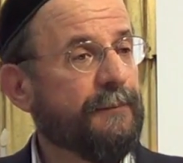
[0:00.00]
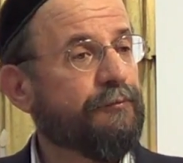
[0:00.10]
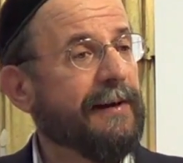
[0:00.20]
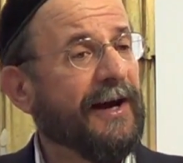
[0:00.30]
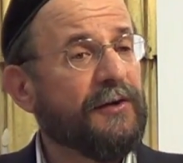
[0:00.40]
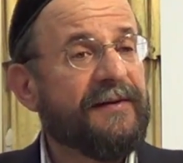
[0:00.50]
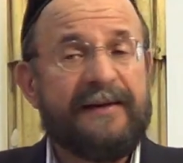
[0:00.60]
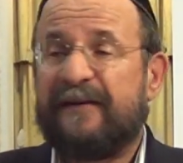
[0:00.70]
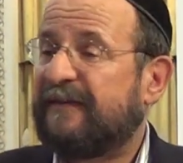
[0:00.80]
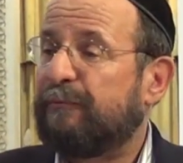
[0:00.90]
Prior to
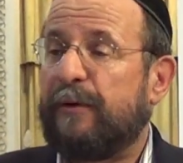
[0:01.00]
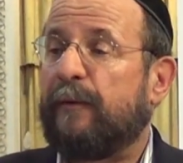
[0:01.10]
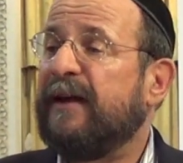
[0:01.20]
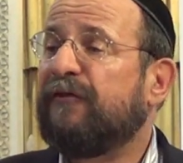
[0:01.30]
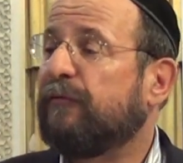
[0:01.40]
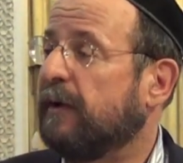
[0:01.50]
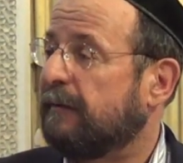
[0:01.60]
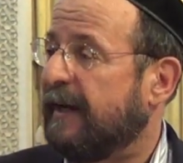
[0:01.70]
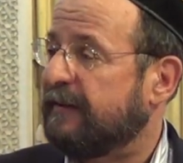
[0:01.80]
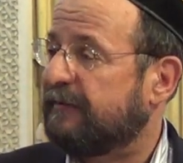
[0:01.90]
this, we were
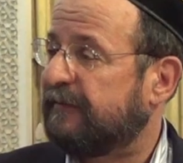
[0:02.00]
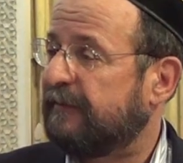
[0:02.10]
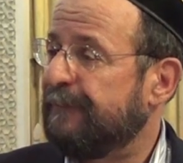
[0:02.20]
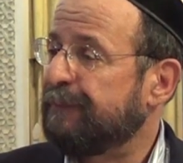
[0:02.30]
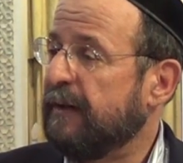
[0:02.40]
Israelites.